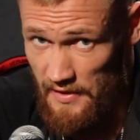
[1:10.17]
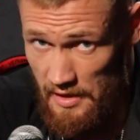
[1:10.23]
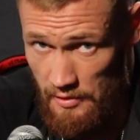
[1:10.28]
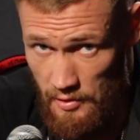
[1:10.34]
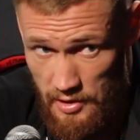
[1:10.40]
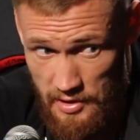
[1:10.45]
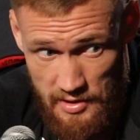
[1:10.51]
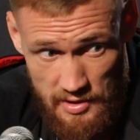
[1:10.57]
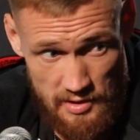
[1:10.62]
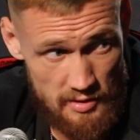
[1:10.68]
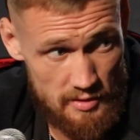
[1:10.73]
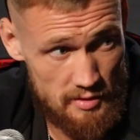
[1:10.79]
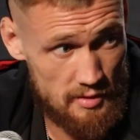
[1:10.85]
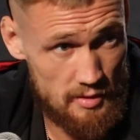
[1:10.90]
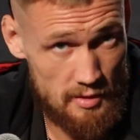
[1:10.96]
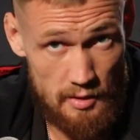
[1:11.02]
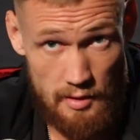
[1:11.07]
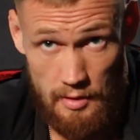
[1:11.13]
hours,
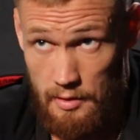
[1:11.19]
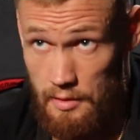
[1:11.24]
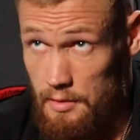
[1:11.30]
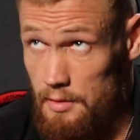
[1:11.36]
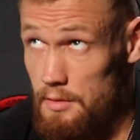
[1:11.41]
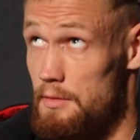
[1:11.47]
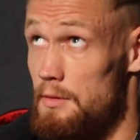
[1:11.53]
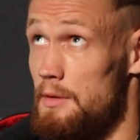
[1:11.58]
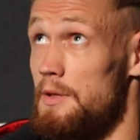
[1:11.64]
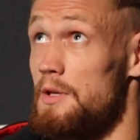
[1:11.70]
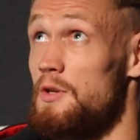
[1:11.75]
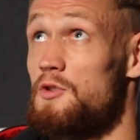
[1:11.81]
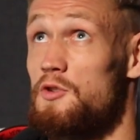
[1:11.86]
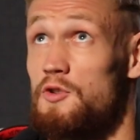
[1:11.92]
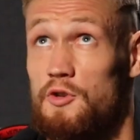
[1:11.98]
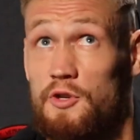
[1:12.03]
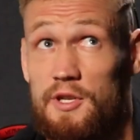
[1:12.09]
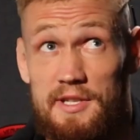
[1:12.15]
the
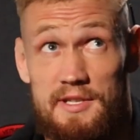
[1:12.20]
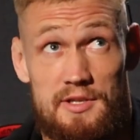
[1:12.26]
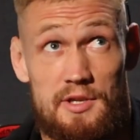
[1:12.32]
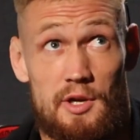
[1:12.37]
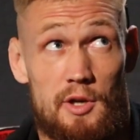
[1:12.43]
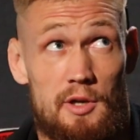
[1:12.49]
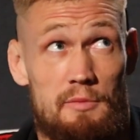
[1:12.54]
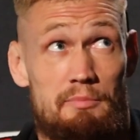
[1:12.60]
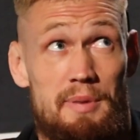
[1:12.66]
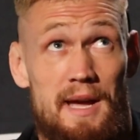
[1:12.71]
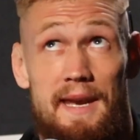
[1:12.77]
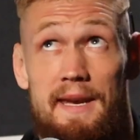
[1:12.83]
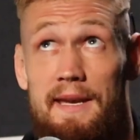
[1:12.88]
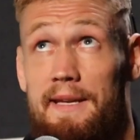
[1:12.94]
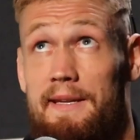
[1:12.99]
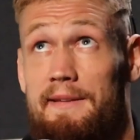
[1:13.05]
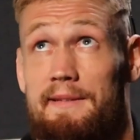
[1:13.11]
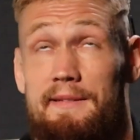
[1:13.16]
trees started
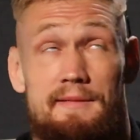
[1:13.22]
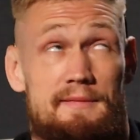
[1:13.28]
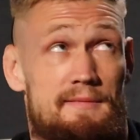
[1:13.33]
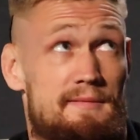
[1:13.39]
bending.